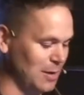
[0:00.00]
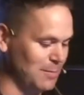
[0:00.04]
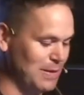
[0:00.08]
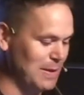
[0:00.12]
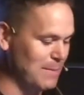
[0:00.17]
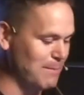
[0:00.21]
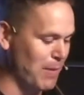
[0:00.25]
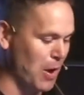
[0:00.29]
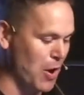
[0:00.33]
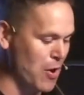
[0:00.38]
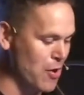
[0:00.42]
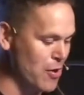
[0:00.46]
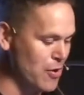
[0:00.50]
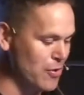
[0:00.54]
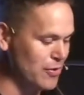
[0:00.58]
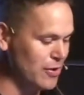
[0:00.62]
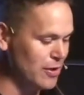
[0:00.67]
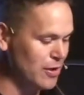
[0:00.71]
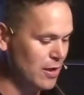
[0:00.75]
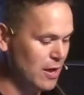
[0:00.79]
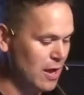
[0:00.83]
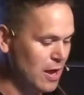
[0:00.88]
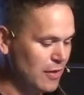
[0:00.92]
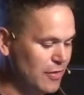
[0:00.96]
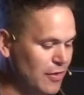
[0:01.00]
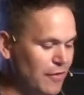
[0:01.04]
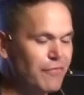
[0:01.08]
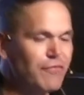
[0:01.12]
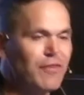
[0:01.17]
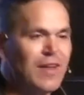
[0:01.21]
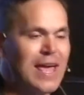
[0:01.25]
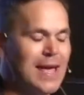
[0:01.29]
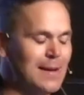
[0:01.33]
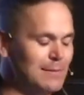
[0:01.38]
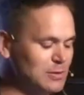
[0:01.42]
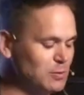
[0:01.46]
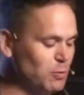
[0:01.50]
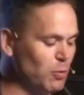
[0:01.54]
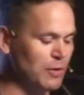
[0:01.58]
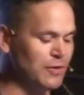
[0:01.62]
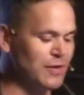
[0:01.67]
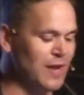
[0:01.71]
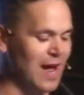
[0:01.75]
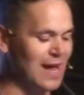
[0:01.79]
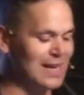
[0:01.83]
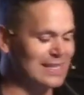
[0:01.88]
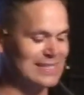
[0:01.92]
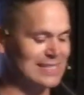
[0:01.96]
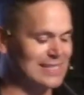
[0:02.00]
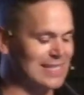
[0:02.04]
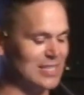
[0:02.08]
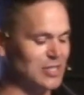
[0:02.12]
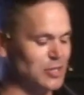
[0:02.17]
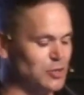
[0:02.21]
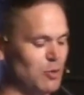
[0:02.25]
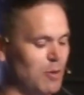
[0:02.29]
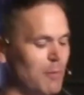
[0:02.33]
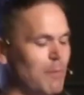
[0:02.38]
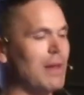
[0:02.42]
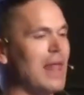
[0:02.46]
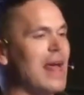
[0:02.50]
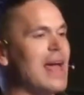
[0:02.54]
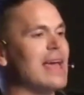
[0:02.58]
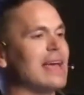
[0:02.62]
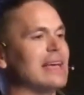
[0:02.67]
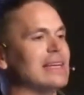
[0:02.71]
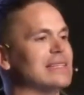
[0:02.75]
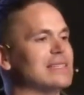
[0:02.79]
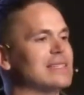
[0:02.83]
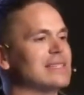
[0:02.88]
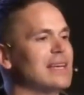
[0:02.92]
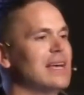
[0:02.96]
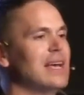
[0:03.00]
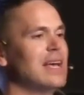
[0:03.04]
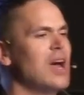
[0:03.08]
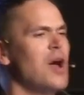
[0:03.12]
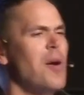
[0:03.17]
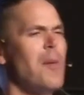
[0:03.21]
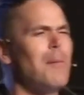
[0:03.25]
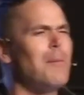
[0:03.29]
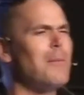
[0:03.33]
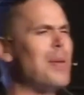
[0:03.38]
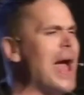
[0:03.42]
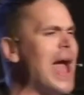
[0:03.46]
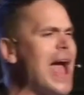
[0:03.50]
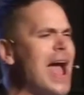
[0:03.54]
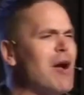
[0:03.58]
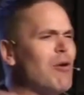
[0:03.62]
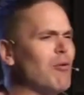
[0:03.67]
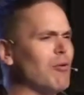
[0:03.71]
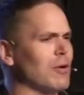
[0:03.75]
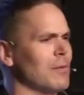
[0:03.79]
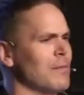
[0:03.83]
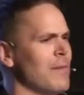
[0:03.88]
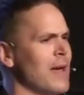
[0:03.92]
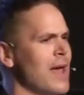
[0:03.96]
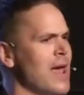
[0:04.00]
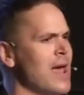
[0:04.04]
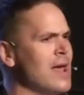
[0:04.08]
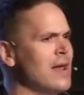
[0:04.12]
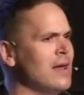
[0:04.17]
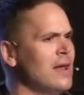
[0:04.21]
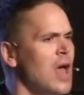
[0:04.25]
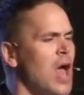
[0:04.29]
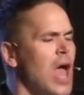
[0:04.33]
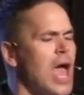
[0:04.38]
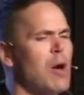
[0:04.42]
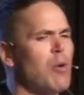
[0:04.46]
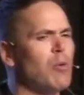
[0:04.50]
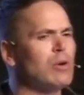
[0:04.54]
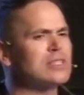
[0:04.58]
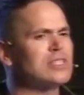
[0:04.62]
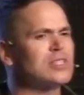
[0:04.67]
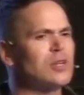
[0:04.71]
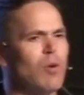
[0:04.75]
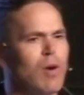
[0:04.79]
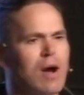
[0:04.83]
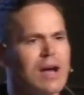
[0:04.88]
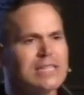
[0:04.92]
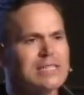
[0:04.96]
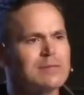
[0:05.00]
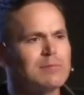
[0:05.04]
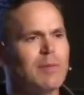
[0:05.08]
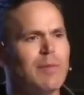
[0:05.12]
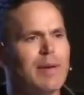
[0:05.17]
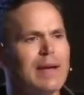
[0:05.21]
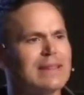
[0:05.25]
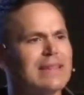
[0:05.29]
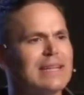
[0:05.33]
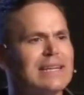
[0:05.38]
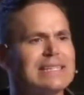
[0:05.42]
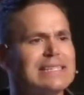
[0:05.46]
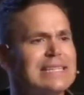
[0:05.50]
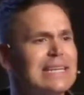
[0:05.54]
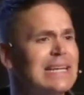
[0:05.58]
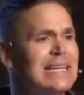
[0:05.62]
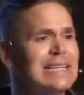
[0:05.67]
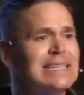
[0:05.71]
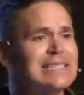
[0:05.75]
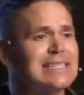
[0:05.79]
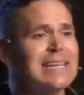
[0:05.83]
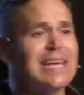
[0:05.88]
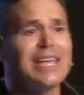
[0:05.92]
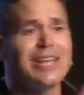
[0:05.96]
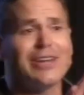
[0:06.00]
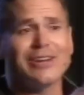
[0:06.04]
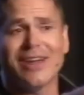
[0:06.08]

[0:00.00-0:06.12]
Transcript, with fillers: going to be burned. The flames will not set you ablaze. Power, man. And what's so awesome about that is he didn't say